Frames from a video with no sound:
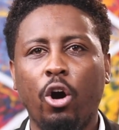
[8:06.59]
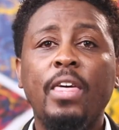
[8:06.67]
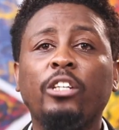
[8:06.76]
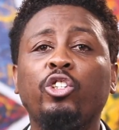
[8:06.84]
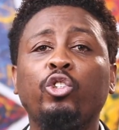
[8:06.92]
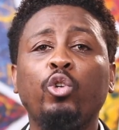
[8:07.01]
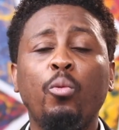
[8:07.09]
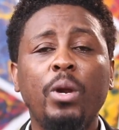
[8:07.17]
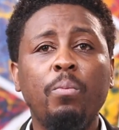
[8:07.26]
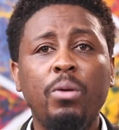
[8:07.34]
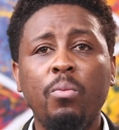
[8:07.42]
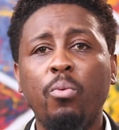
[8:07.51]
There's so
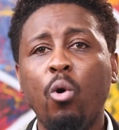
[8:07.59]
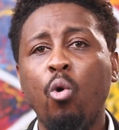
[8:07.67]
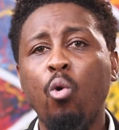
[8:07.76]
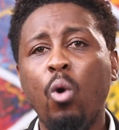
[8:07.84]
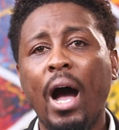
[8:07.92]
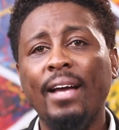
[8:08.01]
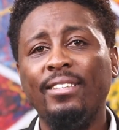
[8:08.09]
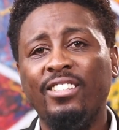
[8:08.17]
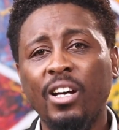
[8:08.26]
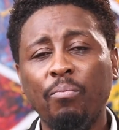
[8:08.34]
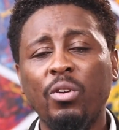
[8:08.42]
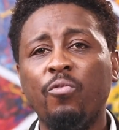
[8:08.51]
many people who are
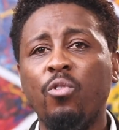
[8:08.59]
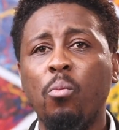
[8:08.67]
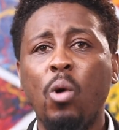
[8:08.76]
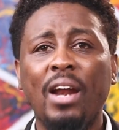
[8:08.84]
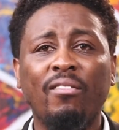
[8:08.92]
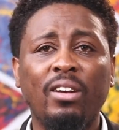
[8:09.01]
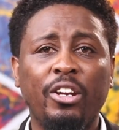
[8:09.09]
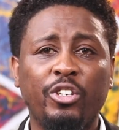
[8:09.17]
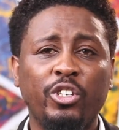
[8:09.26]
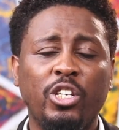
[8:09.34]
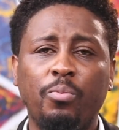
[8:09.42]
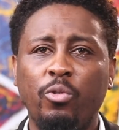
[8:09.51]
jumping from one relationship